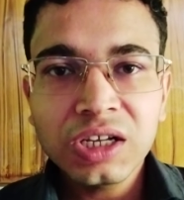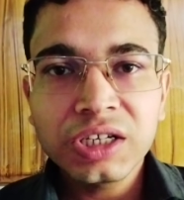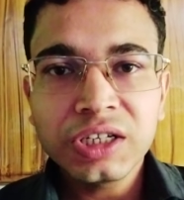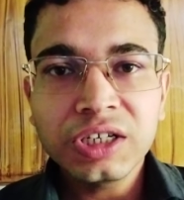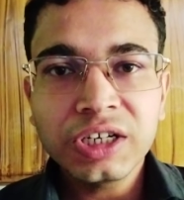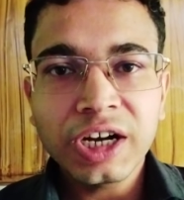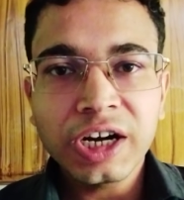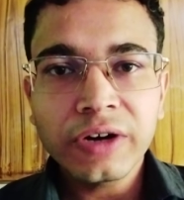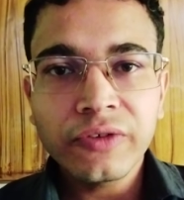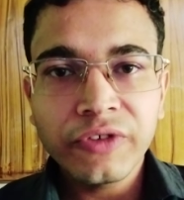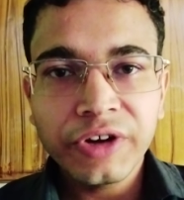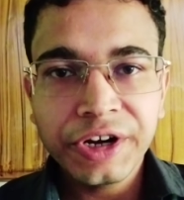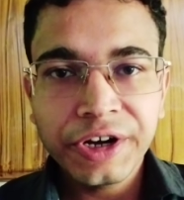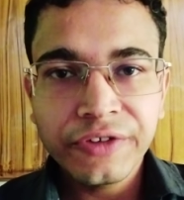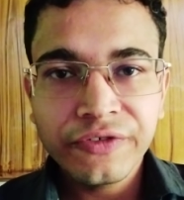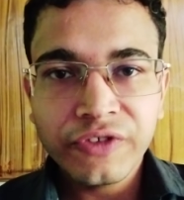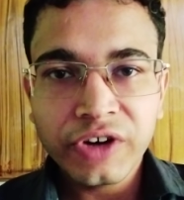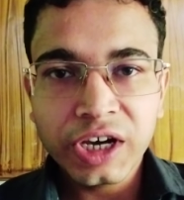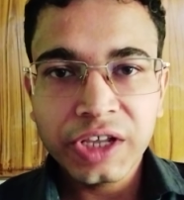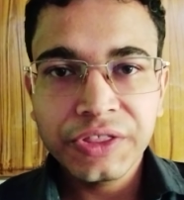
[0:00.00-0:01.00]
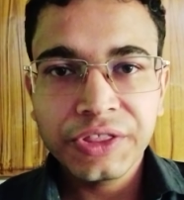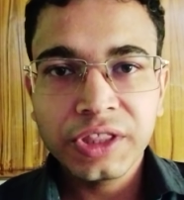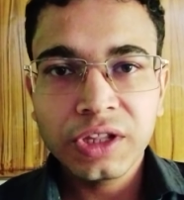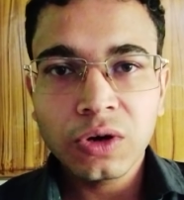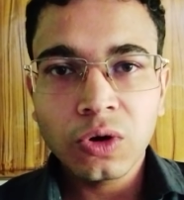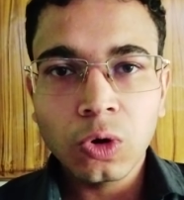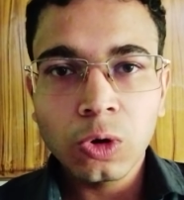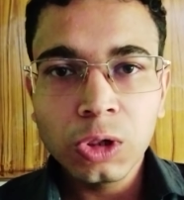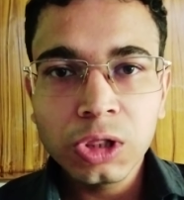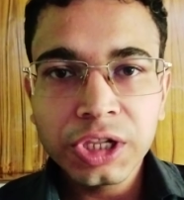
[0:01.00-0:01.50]
In that we define
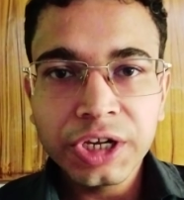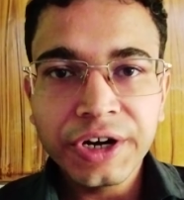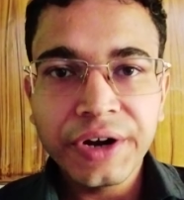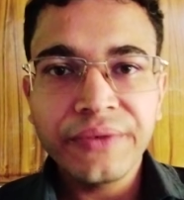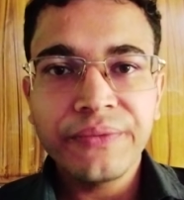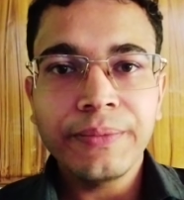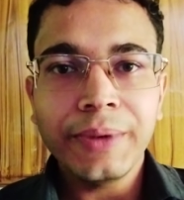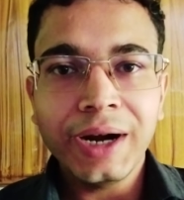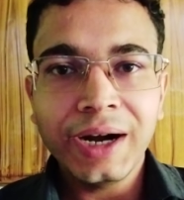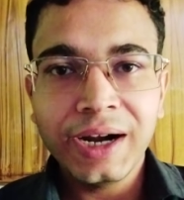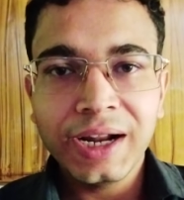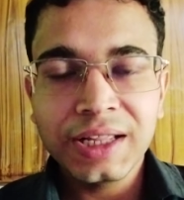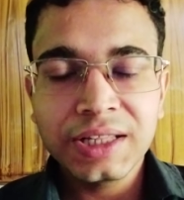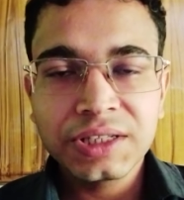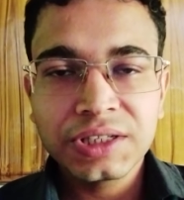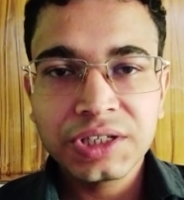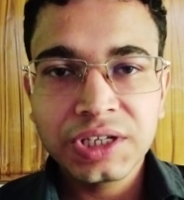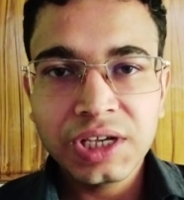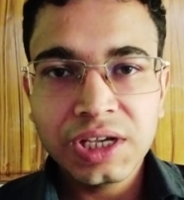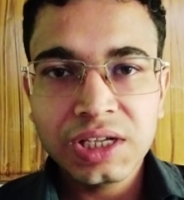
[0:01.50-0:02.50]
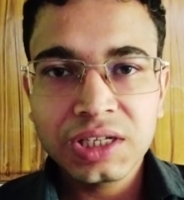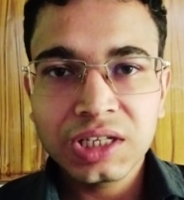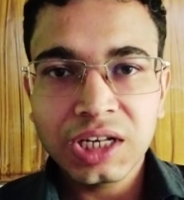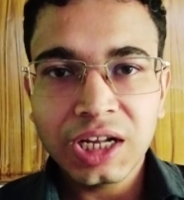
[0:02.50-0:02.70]
all the dependencies,